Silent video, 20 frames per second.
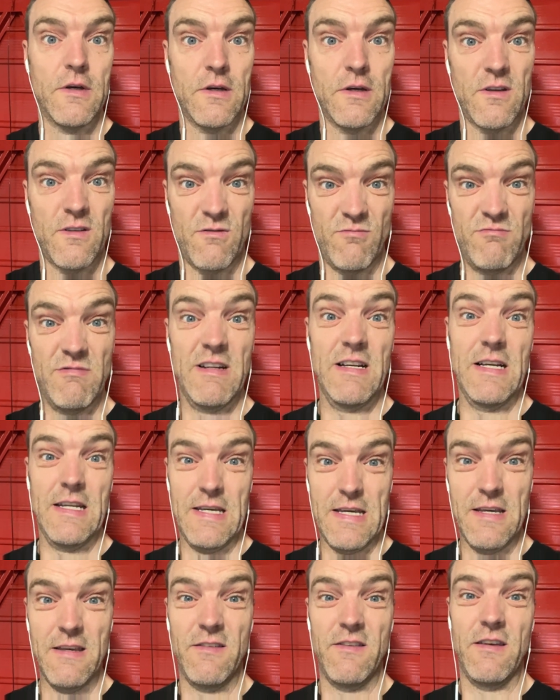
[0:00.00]
it's
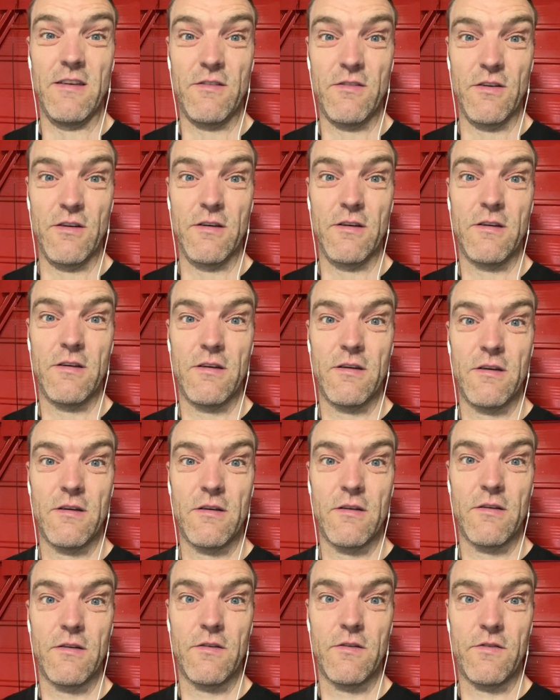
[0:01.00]
really easy to
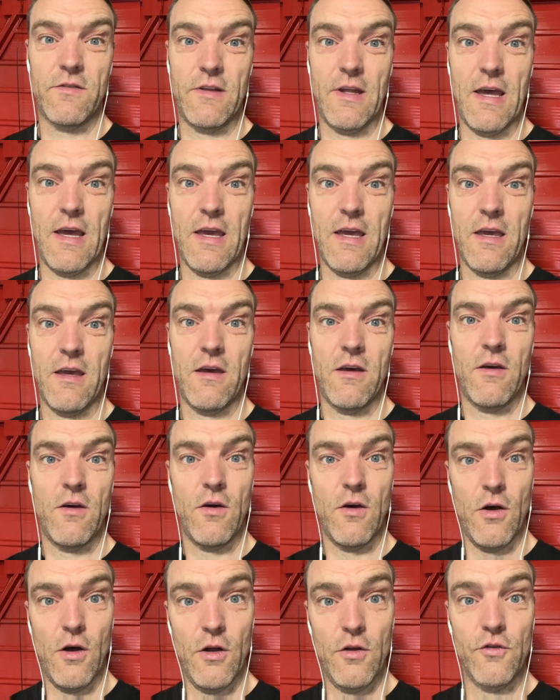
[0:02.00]
stay
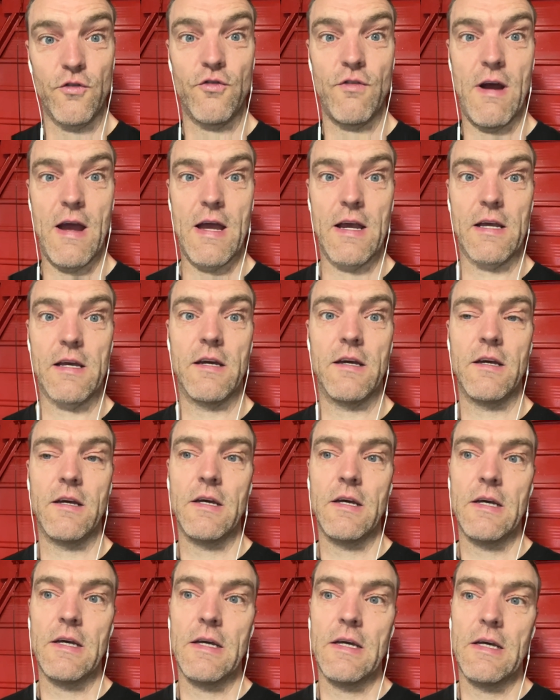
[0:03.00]
on track
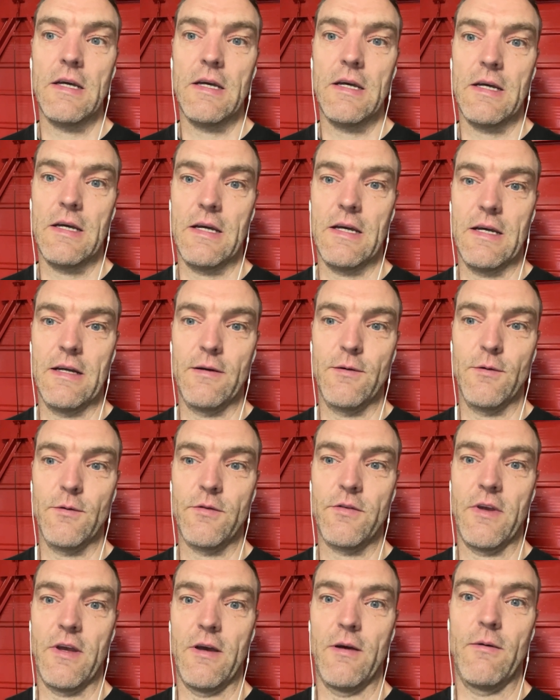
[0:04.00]
and
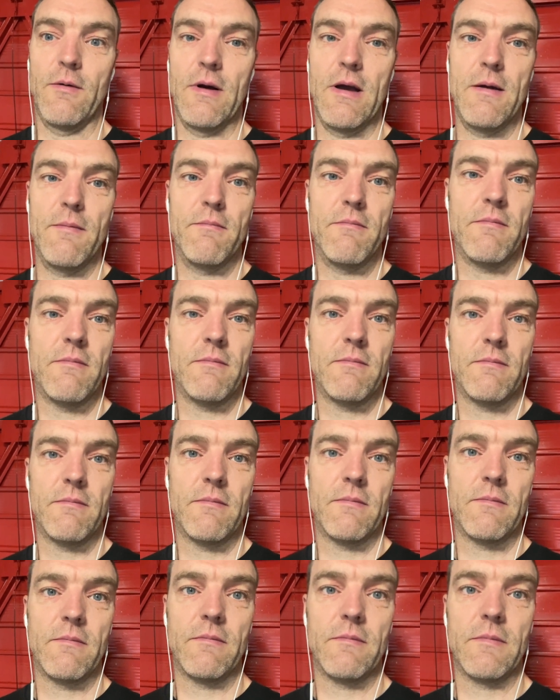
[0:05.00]
also um,
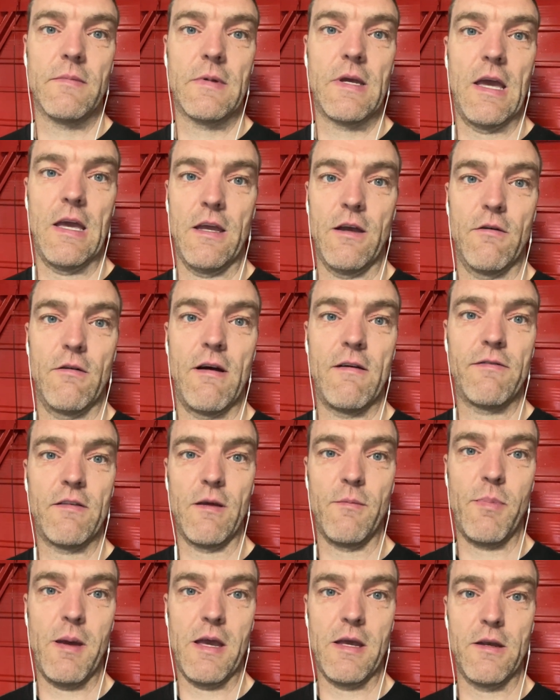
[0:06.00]
get your
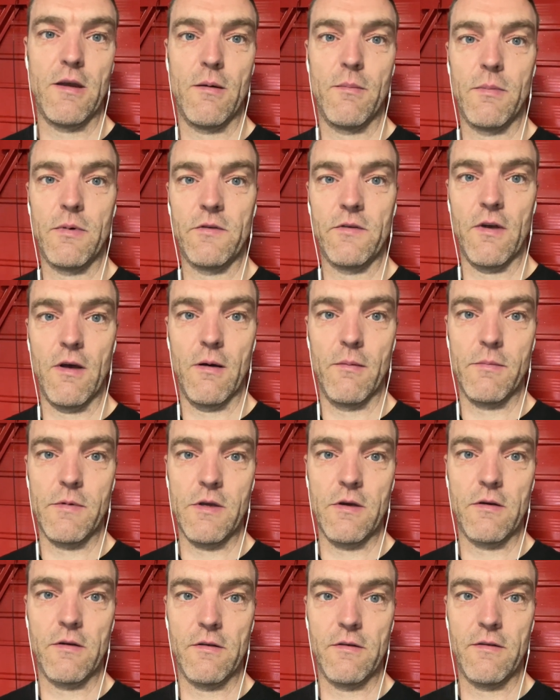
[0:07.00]
FTP numbers up. You
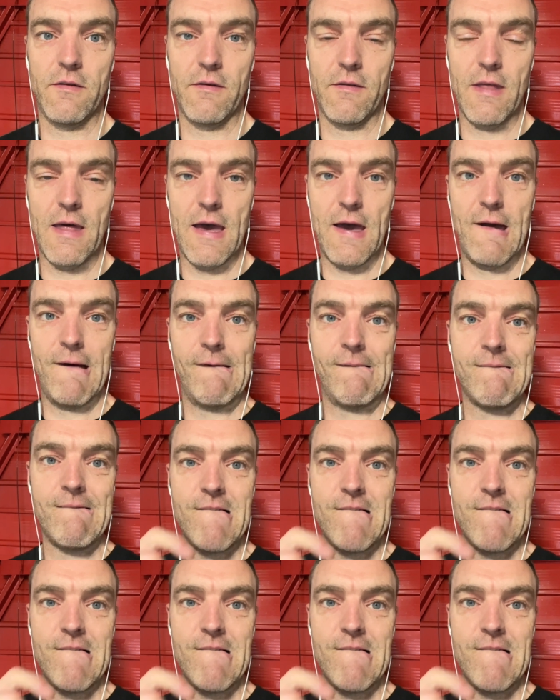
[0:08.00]
can do that.